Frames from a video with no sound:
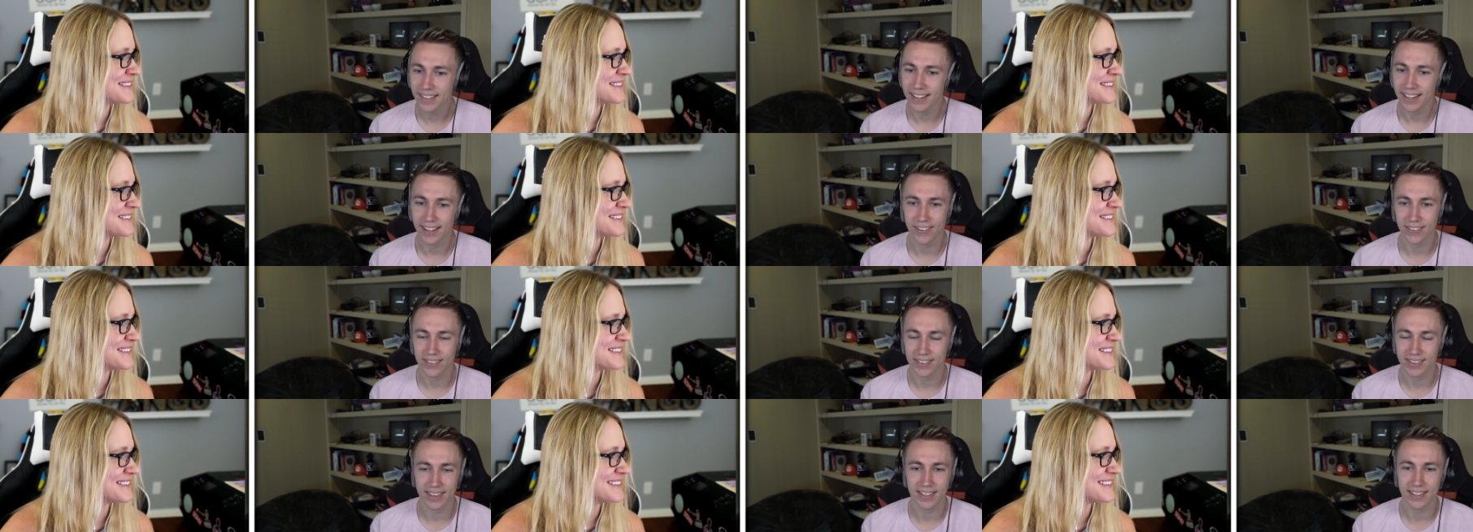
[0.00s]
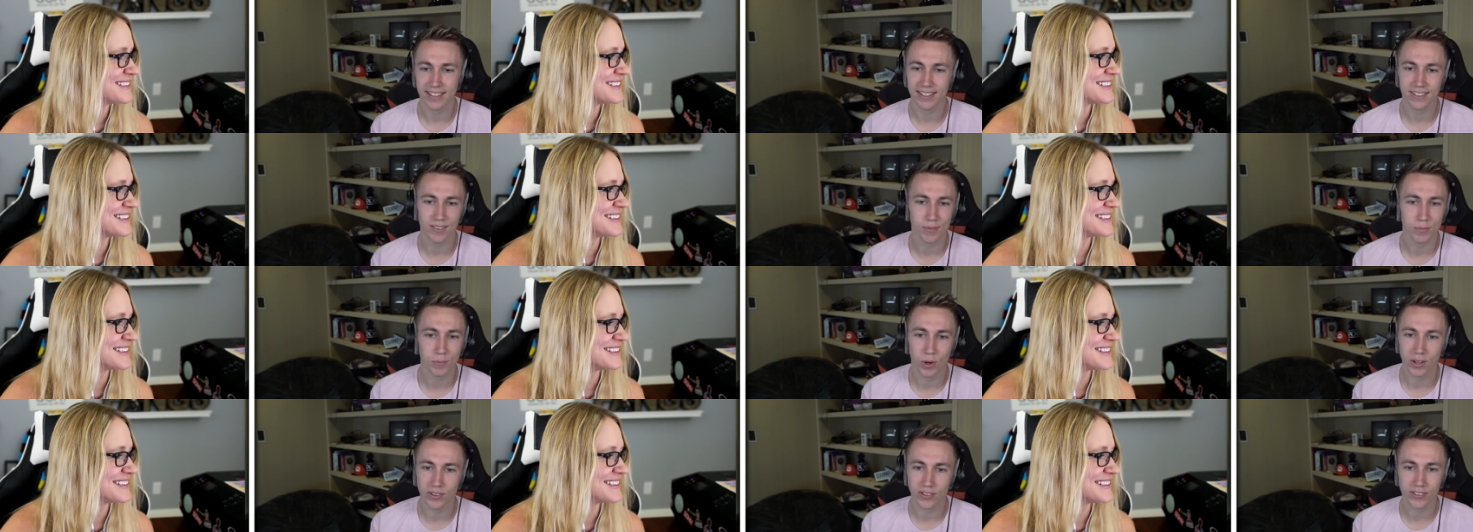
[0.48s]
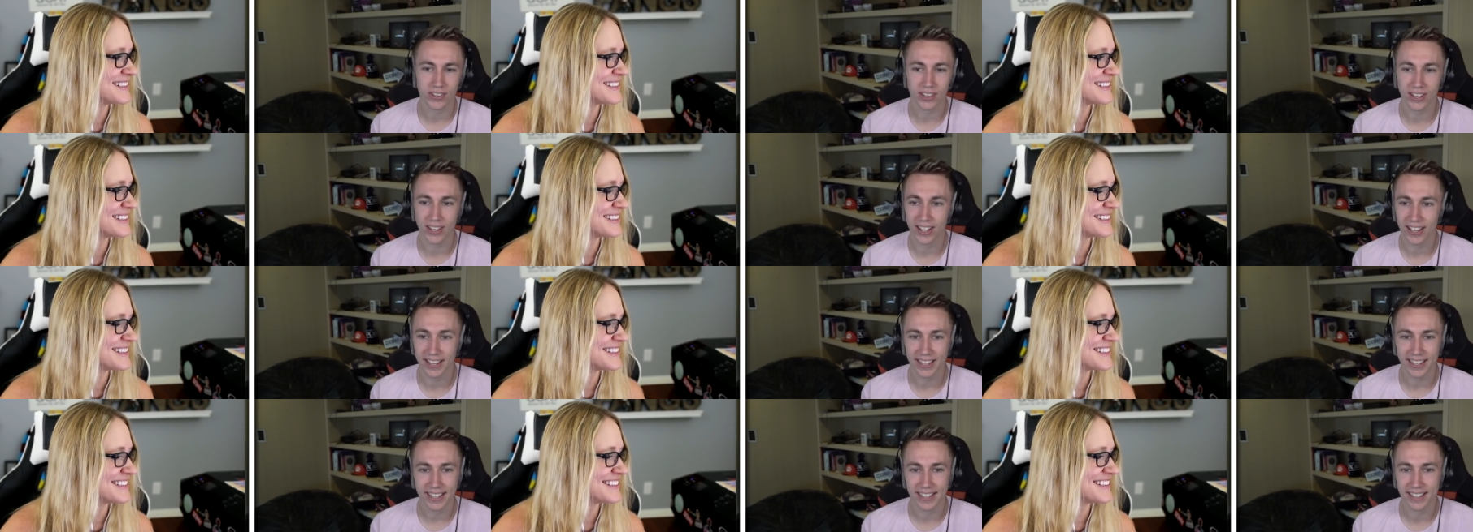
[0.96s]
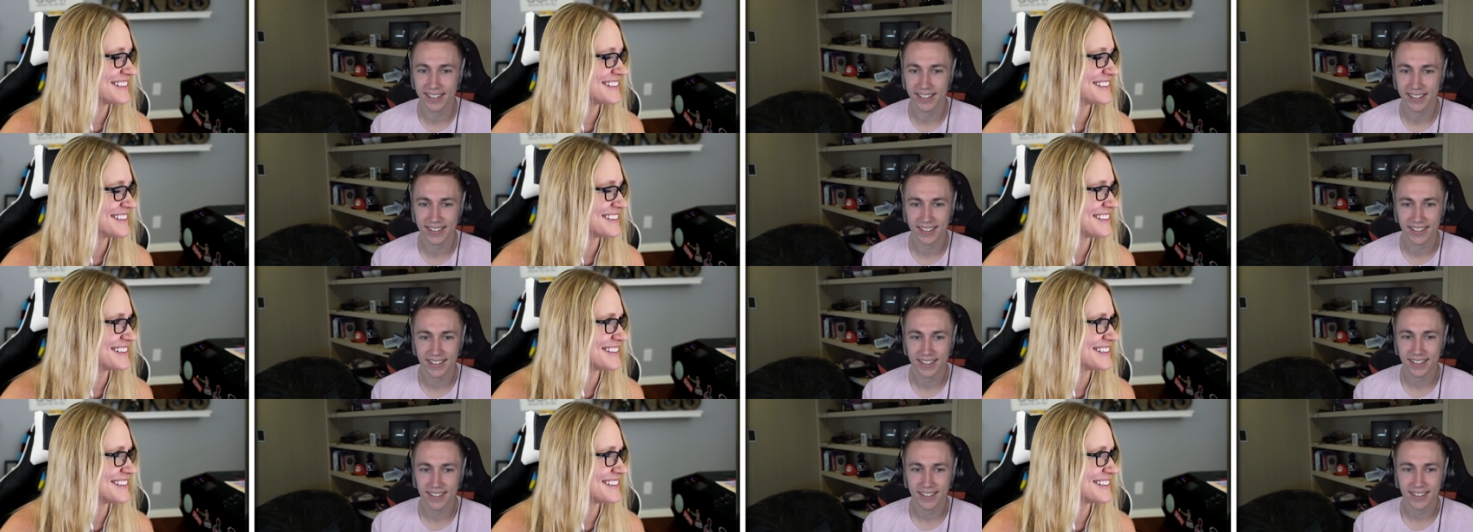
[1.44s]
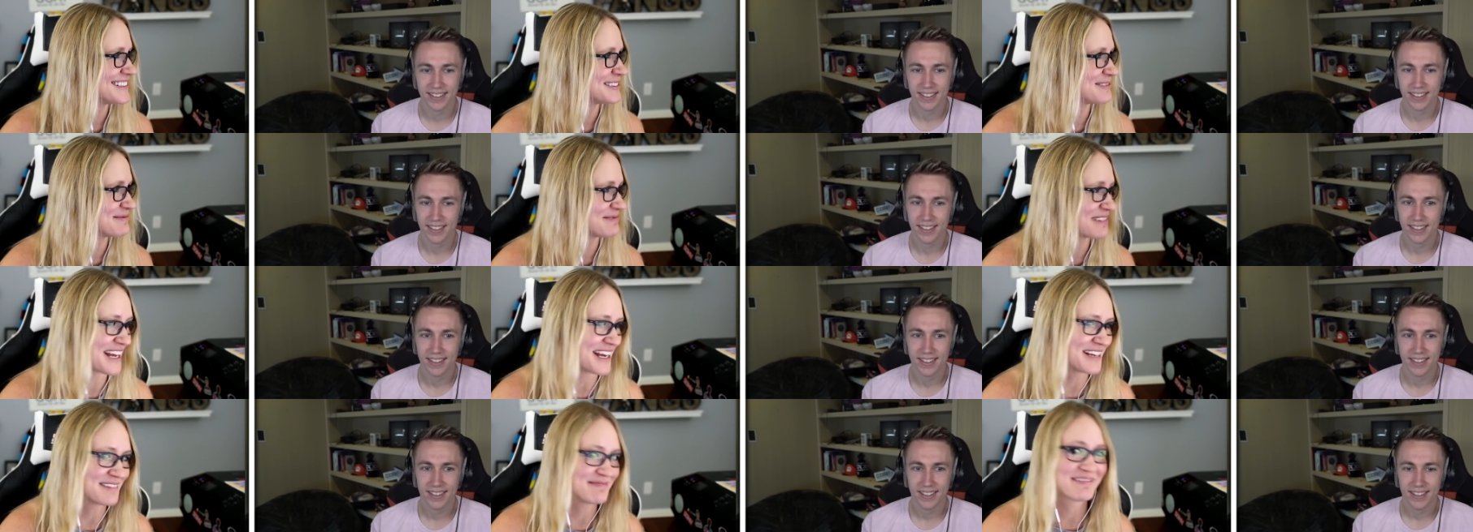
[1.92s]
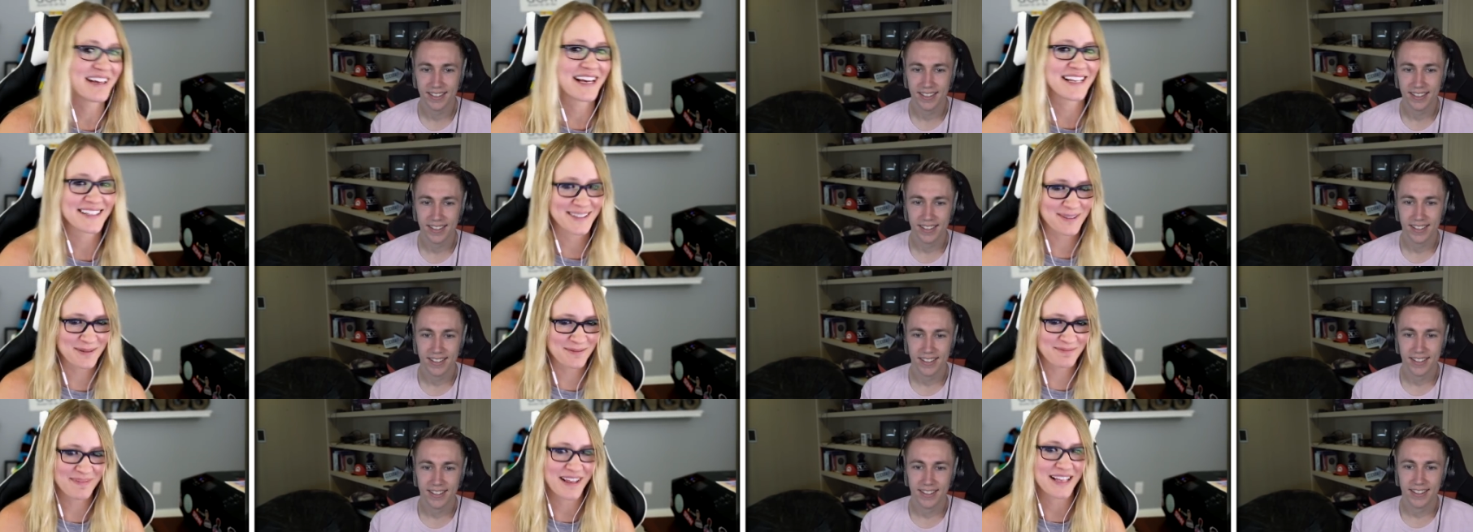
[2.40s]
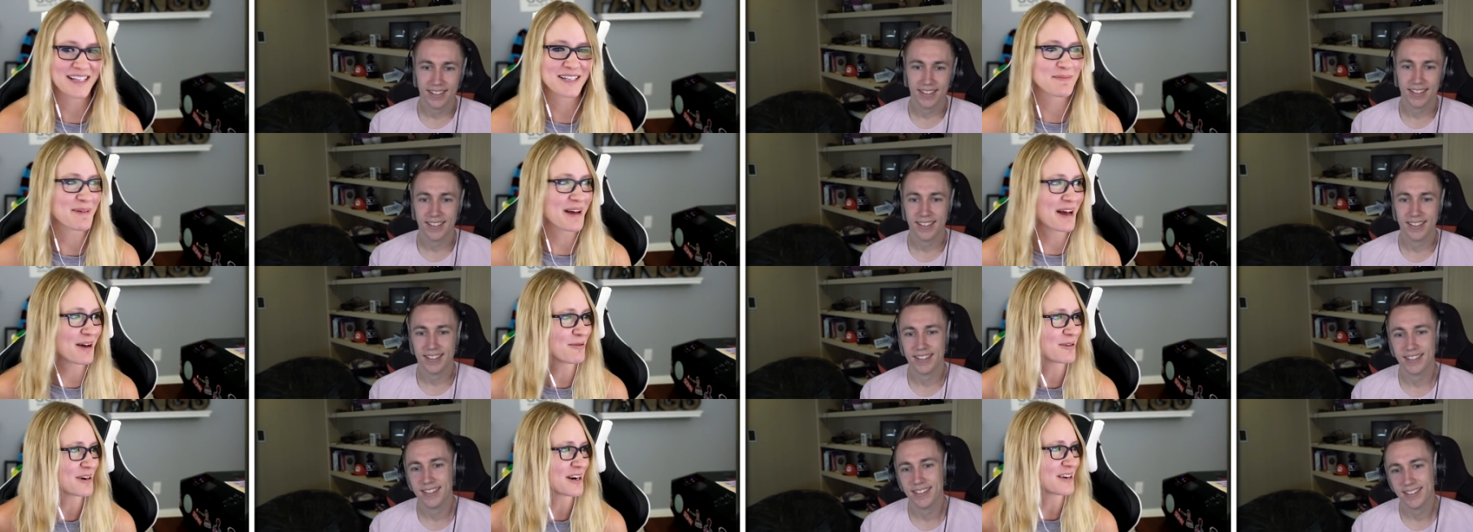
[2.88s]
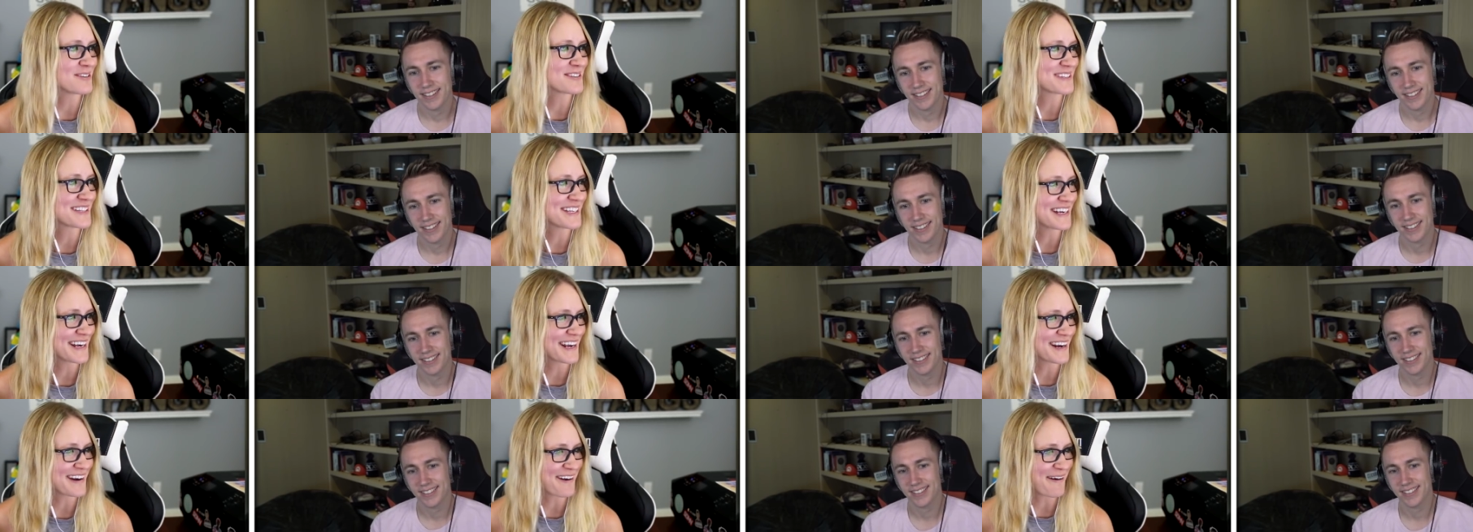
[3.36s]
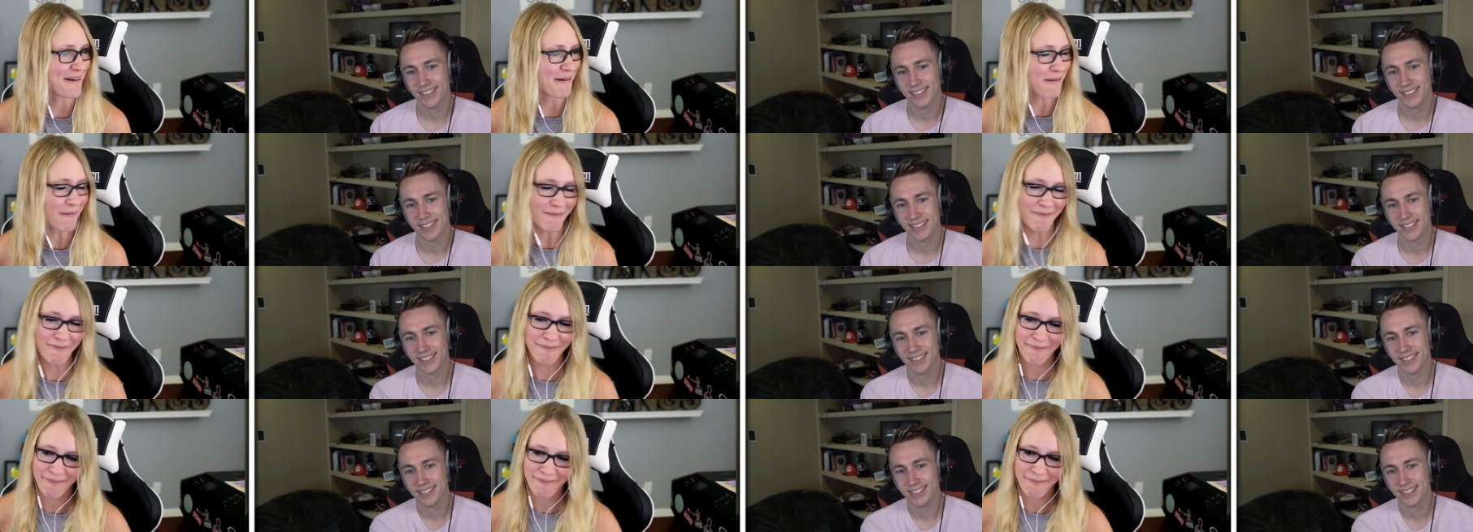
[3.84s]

Speaker 1: They're one thirty.
Speaker 2: That that's that's about what I was thinking, y'all.